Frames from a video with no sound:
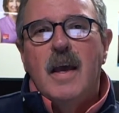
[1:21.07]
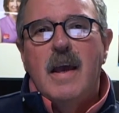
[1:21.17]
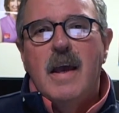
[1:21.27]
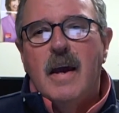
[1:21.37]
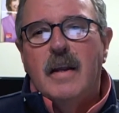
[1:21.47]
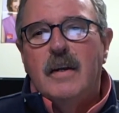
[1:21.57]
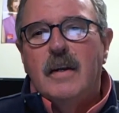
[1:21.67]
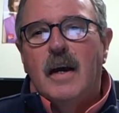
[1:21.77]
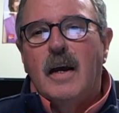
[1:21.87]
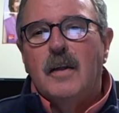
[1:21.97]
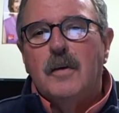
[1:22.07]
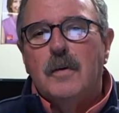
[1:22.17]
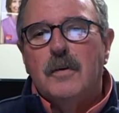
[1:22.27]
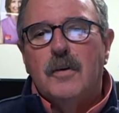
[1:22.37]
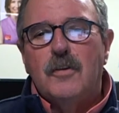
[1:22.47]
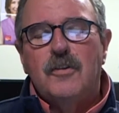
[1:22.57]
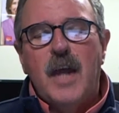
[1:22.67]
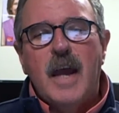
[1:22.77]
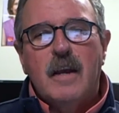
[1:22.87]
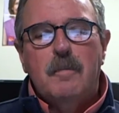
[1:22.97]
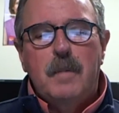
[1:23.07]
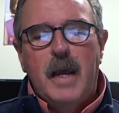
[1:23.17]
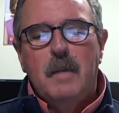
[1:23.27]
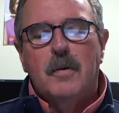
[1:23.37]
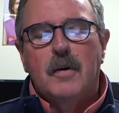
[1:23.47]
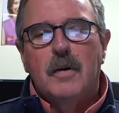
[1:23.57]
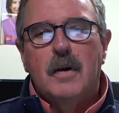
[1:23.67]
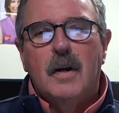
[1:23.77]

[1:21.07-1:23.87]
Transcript: And uh, there was a stack of paper